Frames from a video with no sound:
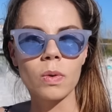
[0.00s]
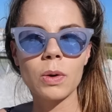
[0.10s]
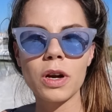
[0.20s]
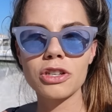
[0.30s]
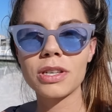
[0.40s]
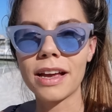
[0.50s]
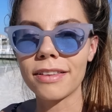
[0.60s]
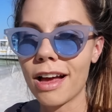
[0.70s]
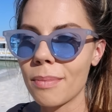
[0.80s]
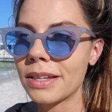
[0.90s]
we wish
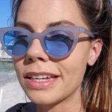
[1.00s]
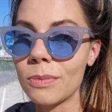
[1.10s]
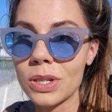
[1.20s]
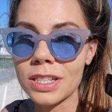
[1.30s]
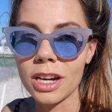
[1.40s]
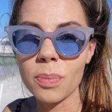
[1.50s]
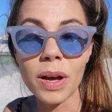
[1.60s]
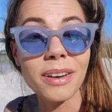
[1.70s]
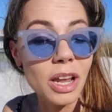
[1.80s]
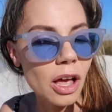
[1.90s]
that Llamabean was here,
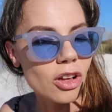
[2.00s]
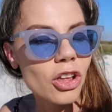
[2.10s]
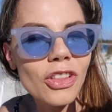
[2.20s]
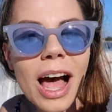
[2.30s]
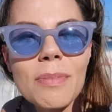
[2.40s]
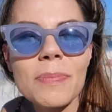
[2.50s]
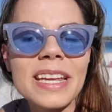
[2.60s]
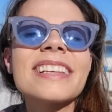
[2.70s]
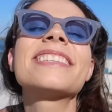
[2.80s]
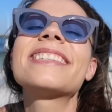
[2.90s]
but
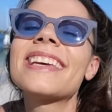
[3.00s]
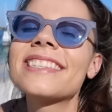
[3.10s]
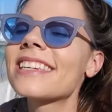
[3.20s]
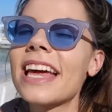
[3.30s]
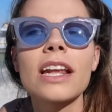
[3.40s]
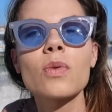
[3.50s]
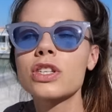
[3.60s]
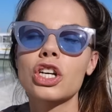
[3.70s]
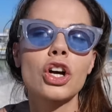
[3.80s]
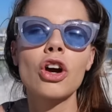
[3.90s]
Llamabean insisted that it
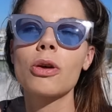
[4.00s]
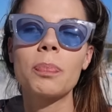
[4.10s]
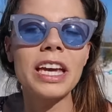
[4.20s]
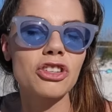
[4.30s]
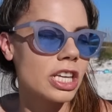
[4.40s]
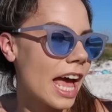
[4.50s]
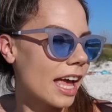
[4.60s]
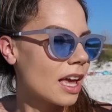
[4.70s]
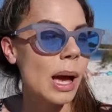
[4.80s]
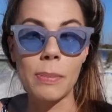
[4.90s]
was a girl beach
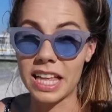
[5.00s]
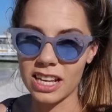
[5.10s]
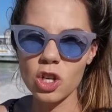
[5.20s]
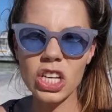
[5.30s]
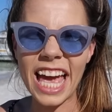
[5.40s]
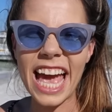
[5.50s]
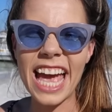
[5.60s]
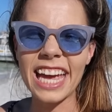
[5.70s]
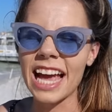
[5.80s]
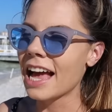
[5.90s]
day. But that's
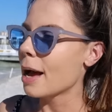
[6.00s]
okay.